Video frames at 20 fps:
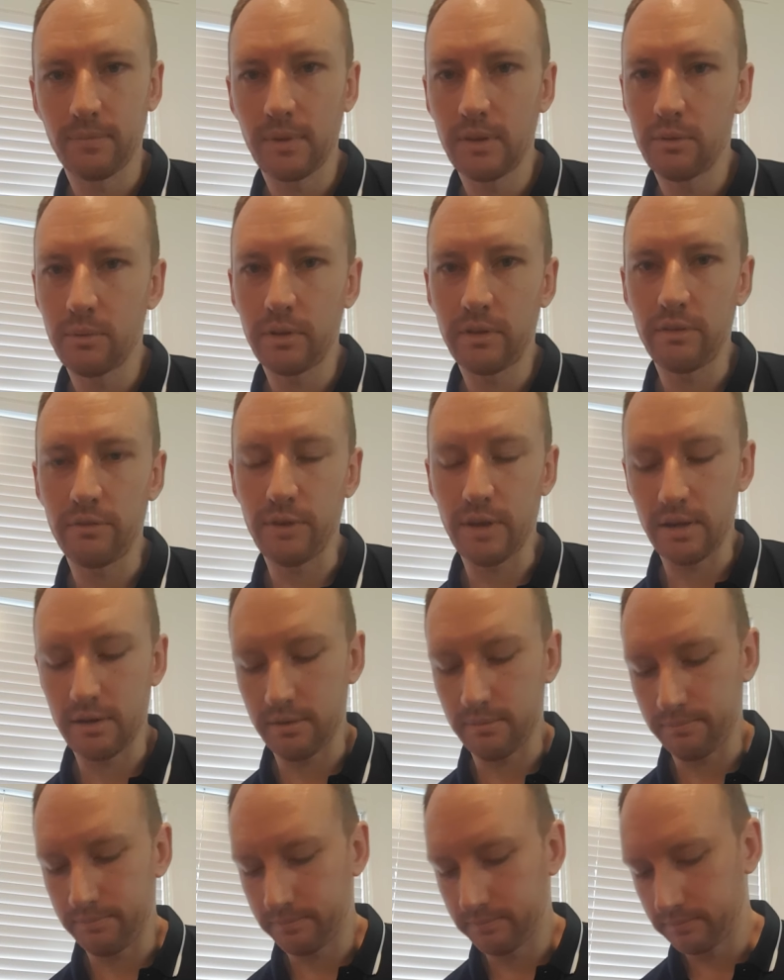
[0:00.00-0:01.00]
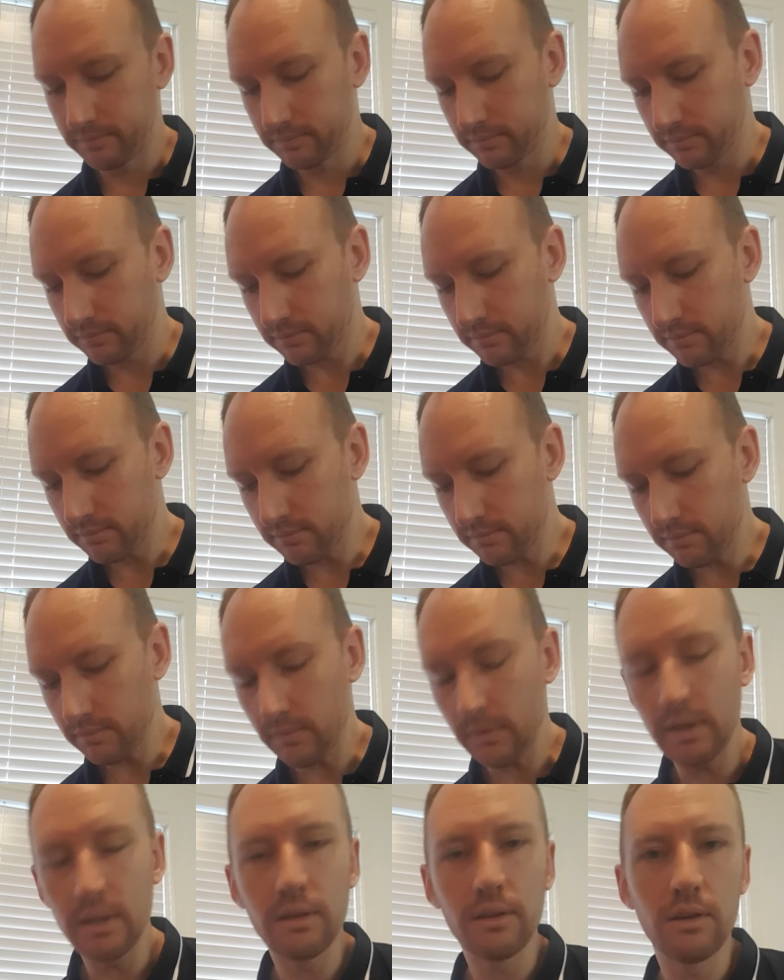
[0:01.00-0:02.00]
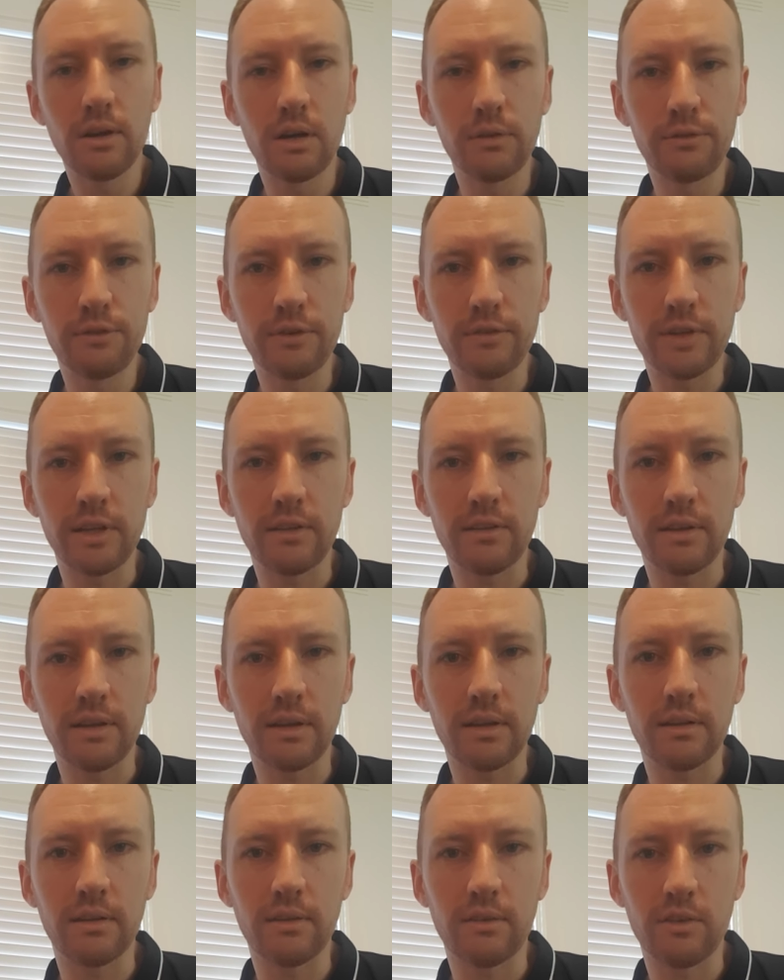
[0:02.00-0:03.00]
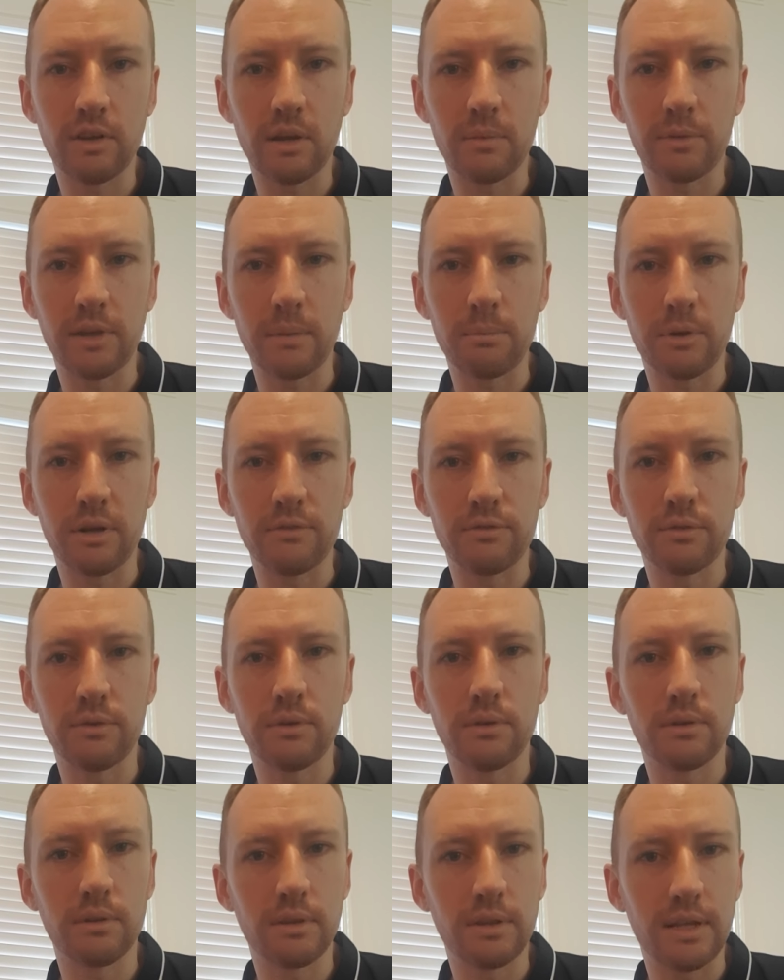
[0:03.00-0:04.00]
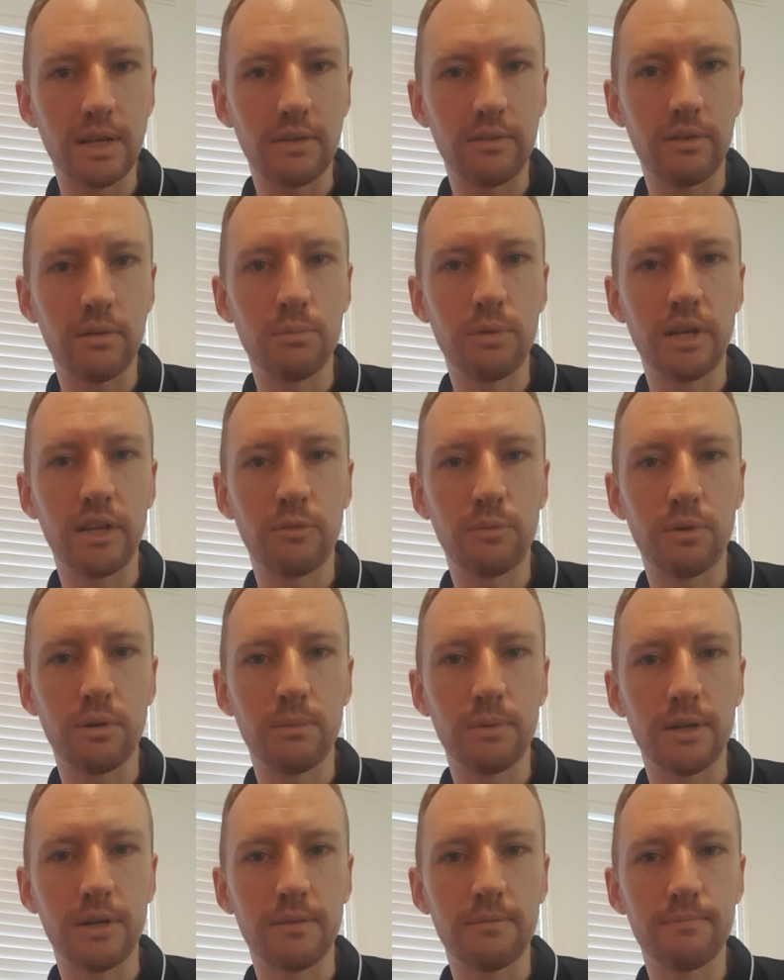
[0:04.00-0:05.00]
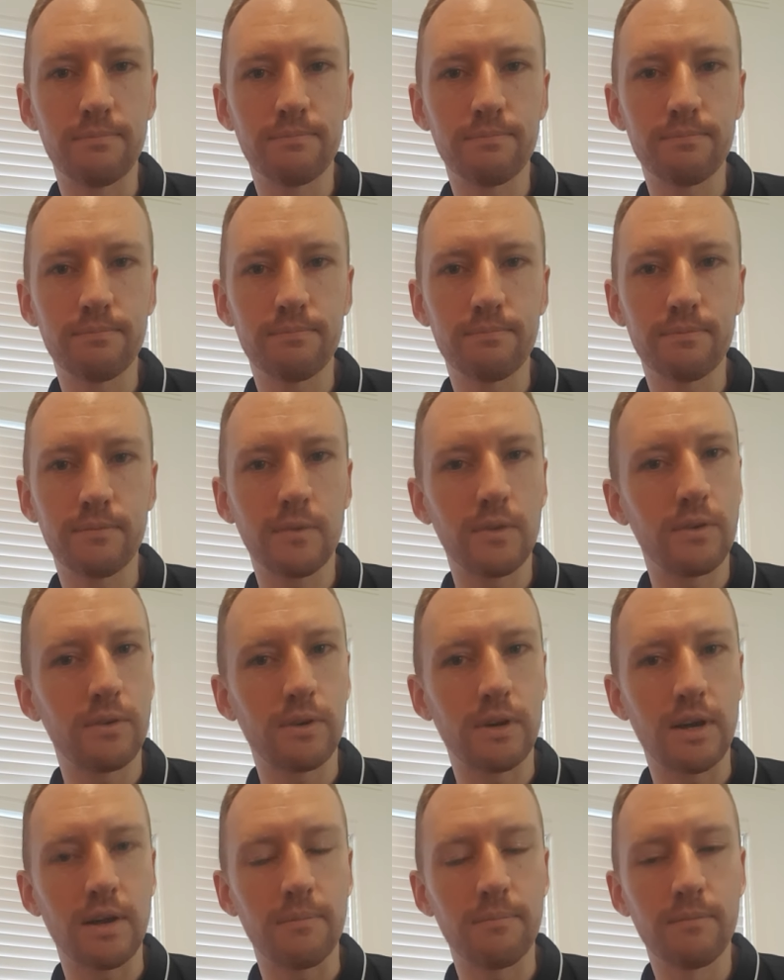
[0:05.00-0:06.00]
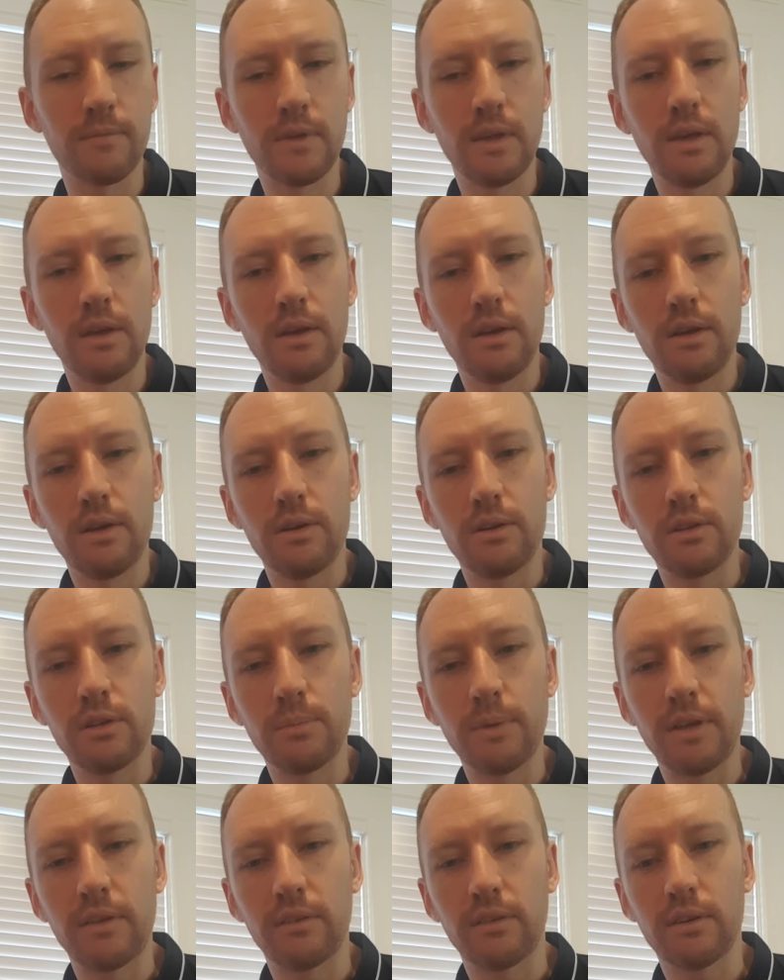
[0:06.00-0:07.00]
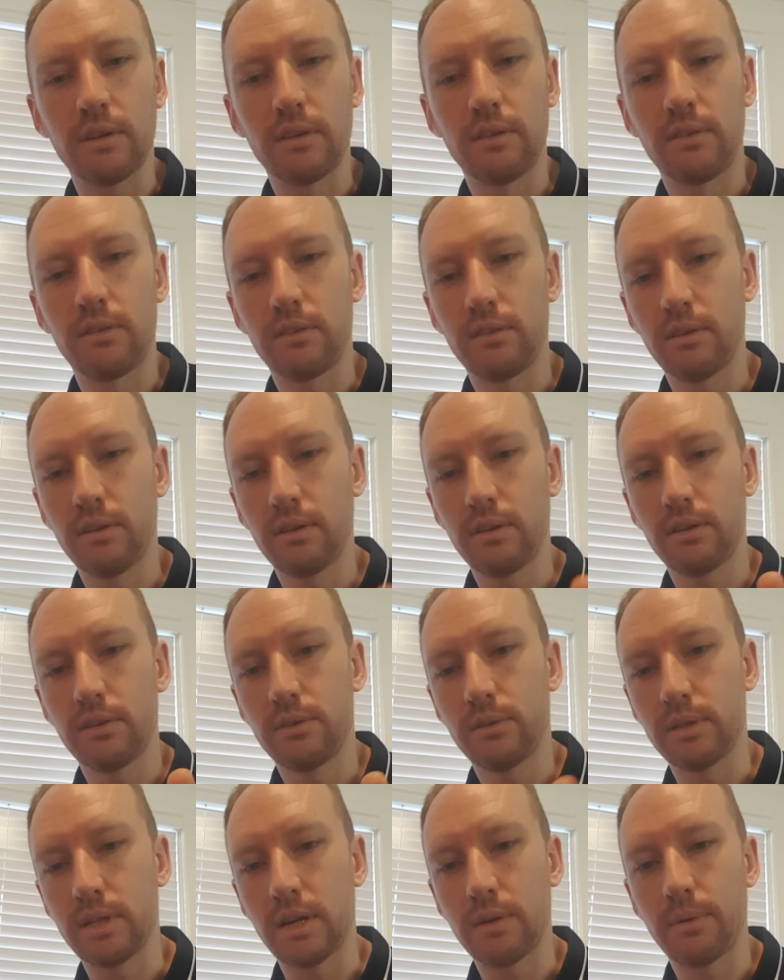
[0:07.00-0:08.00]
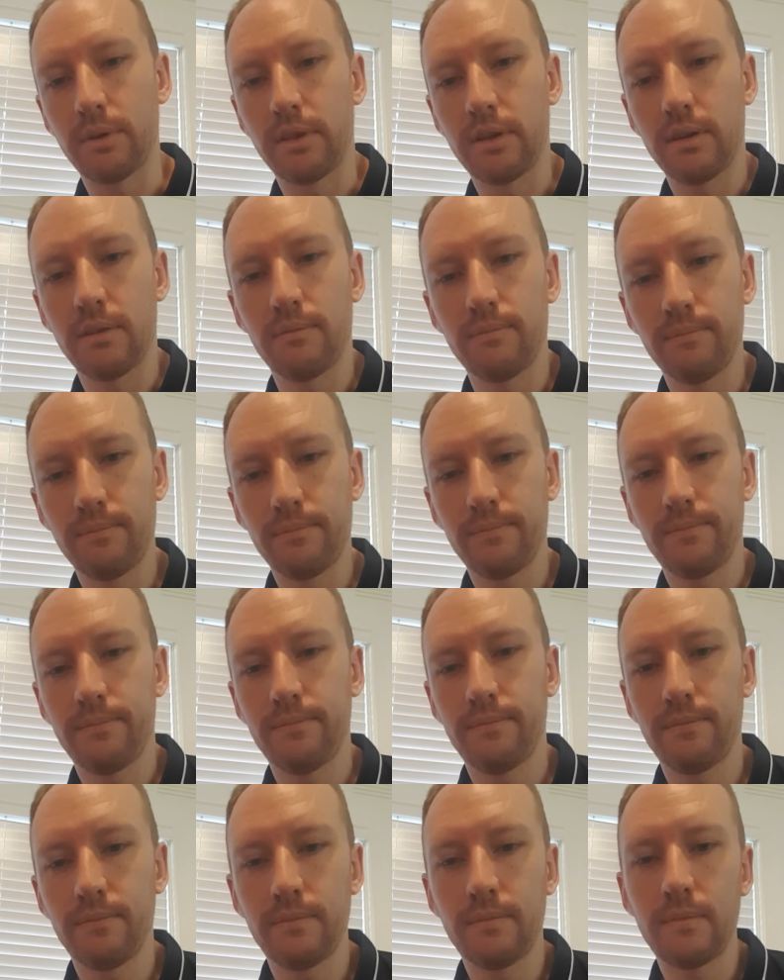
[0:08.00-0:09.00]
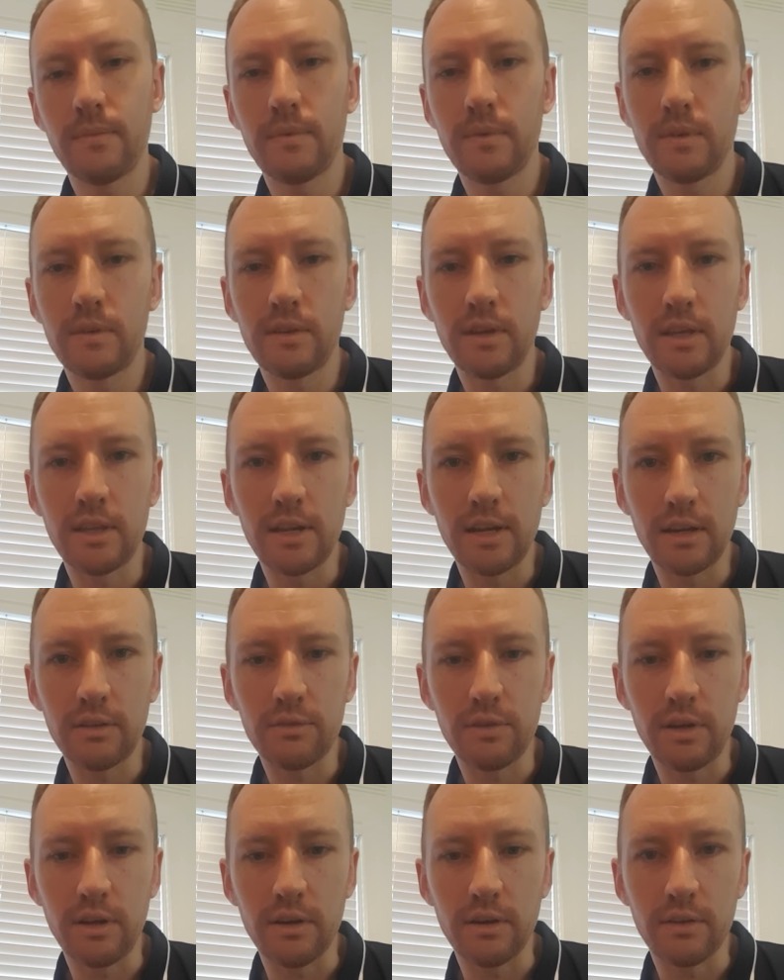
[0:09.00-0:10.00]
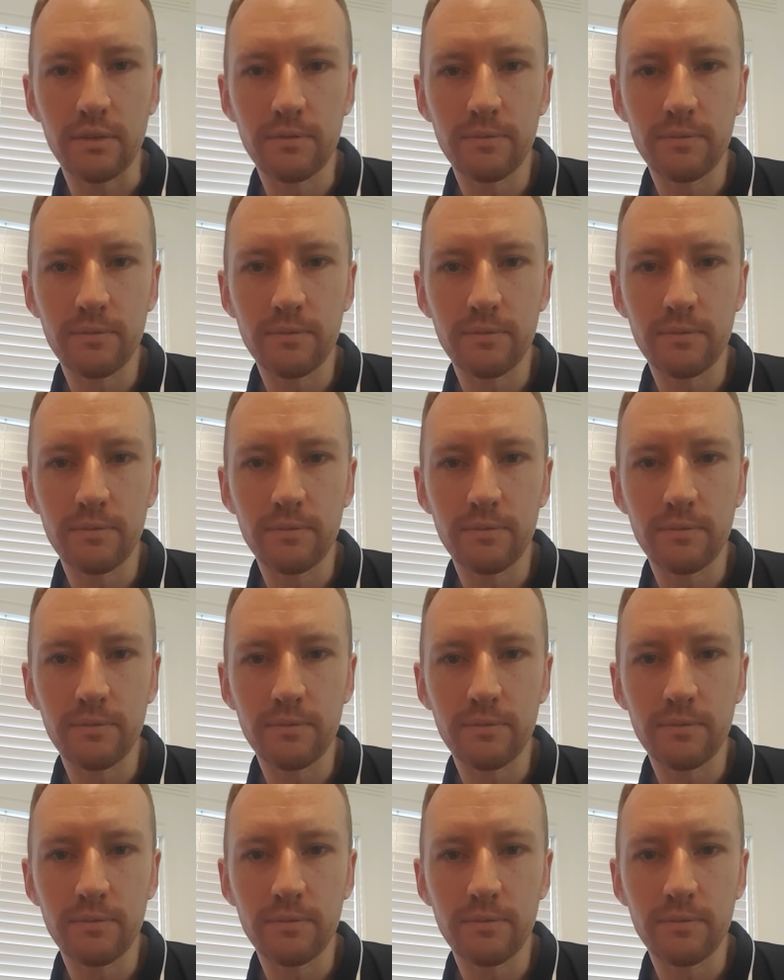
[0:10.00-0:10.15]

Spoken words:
Once you found it, hold 15 seconds, times that by 4, that's your beats per minute. All right, all the best guys, good luck with it. See you in the next video.